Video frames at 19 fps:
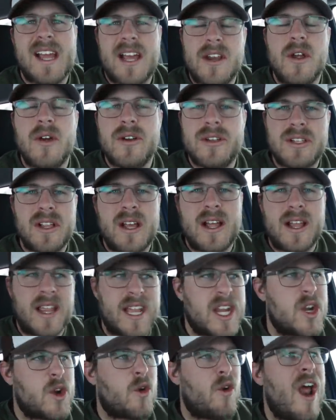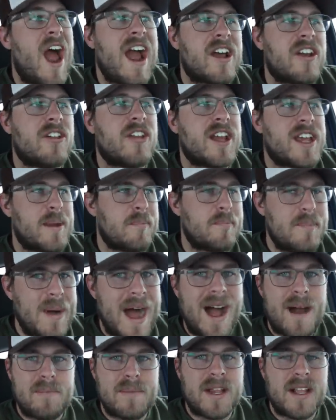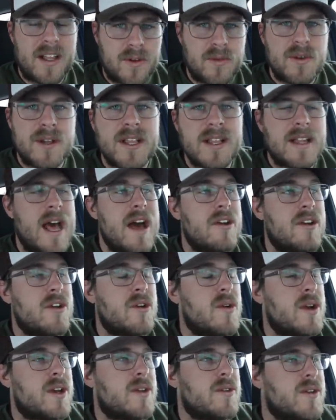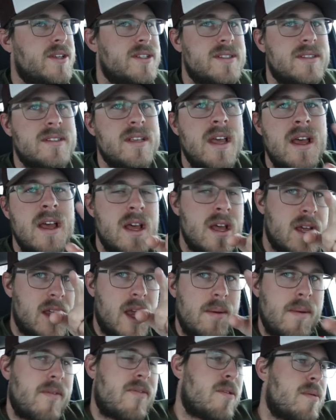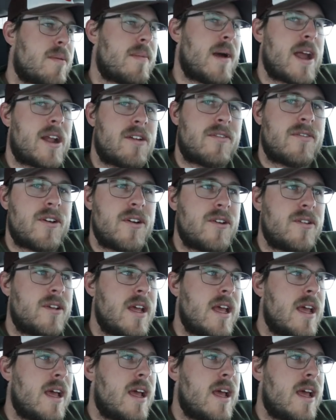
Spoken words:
I noticed a lot of like crackling and popping, like really loud annoying noises coming from the microphone.